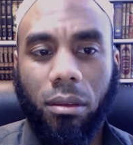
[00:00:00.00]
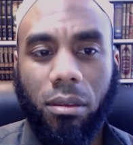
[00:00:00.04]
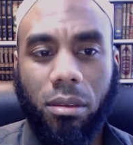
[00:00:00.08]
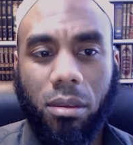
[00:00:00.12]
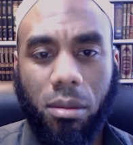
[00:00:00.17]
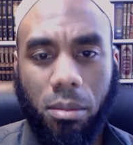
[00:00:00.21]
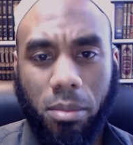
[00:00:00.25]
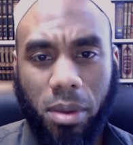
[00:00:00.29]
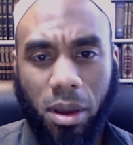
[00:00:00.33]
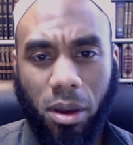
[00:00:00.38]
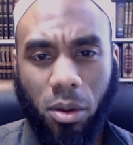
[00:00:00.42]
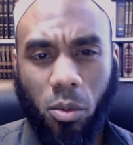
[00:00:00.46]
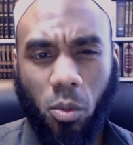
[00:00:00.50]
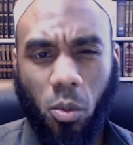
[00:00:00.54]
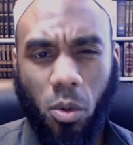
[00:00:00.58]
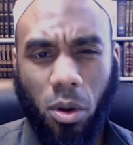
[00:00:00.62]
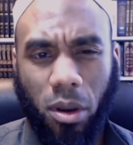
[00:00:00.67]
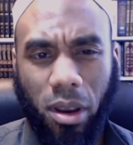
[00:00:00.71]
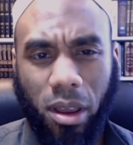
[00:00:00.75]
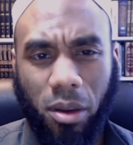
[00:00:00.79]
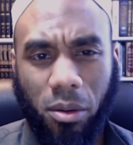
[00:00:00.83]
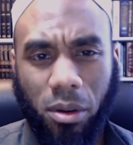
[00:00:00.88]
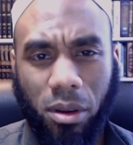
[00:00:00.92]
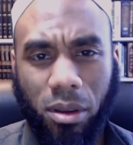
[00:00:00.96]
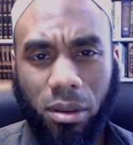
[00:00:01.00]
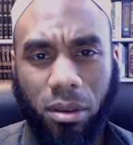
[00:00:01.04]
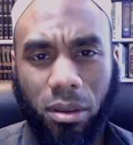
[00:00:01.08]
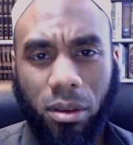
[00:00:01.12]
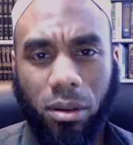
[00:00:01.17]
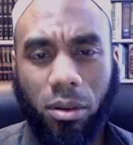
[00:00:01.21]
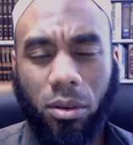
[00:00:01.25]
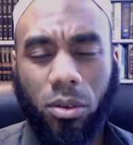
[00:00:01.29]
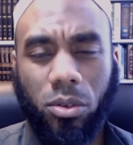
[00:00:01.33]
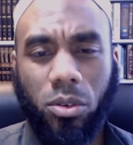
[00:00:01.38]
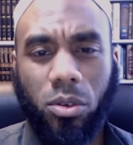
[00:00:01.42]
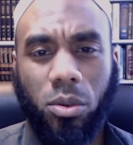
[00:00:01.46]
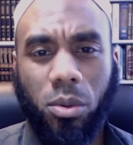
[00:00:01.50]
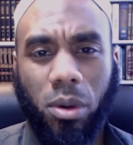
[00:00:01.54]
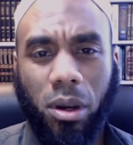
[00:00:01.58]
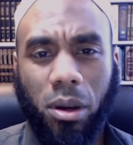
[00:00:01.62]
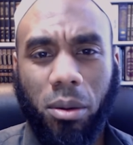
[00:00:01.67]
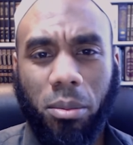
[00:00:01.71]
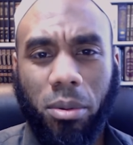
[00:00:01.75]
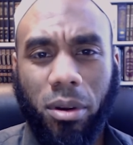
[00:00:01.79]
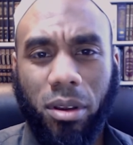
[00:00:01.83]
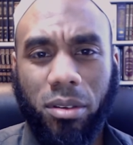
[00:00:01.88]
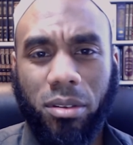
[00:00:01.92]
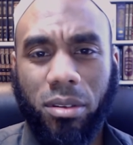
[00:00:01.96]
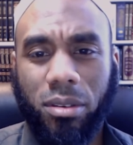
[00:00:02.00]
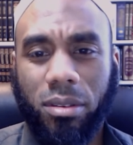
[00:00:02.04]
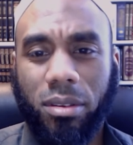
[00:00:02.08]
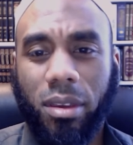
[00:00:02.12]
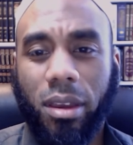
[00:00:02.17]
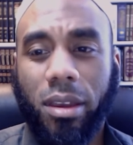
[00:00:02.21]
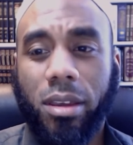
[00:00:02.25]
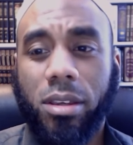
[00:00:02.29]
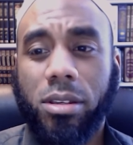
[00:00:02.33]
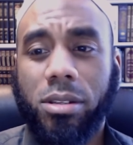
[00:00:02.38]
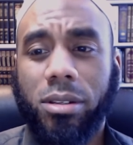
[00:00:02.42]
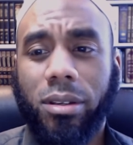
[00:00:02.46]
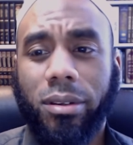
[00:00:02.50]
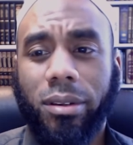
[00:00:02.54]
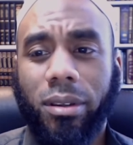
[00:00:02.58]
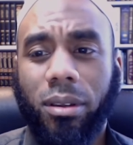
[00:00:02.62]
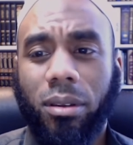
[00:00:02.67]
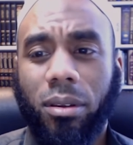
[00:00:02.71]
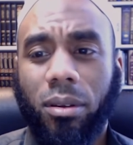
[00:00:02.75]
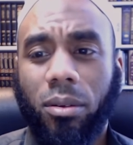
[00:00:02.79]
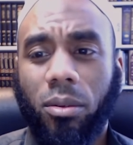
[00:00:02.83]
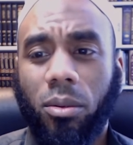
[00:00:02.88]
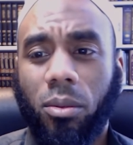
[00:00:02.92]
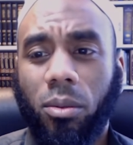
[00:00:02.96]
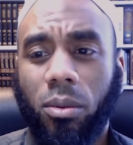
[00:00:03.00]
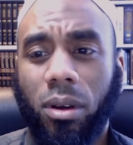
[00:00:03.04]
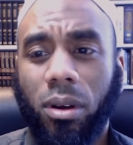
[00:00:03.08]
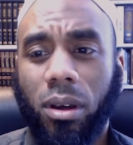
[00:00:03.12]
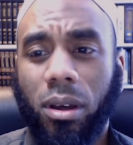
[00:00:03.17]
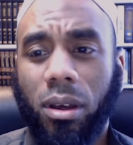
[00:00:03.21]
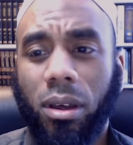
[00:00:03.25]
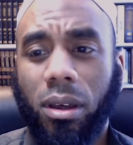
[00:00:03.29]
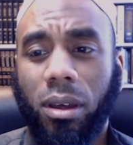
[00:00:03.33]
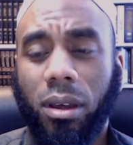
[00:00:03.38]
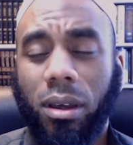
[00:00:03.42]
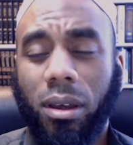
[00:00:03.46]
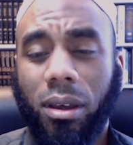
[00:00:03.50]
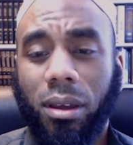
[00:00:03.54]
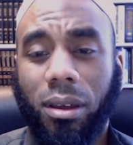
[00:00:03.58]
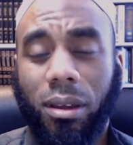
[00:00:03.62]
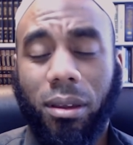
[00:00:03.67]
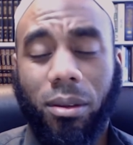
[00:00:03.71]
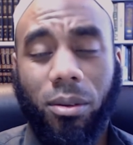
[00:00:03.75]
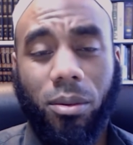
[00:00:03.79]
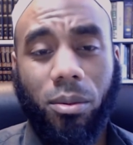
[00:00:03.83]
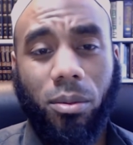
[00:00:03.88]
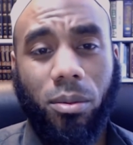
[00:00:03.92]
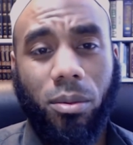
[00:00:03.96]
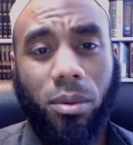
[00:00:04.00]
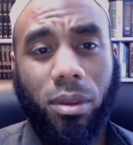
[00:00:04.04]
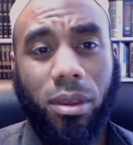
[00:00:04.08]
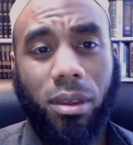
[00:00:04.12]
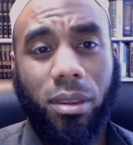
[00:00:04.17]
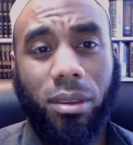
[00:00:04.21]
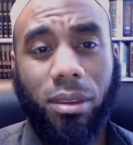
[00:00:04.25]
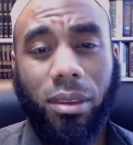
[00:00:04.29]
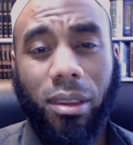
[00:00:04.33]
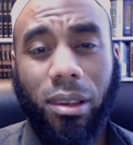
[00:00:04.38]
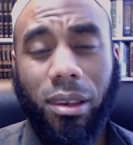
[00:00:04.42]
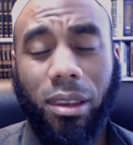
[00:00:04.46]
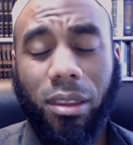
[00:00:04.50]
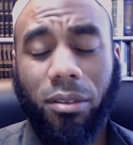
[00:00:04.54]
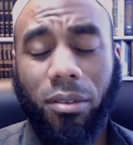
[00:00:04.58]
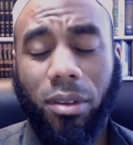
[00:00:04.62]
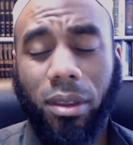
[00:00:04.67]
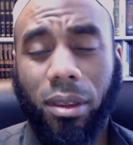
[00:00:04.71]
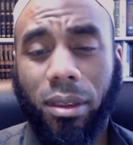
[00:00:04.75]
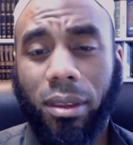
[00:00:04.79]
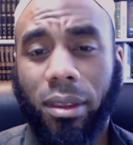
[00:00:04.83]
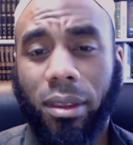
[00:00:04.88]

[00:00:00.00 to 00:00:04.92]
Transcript: about one hour or two hour presentation where we can deliver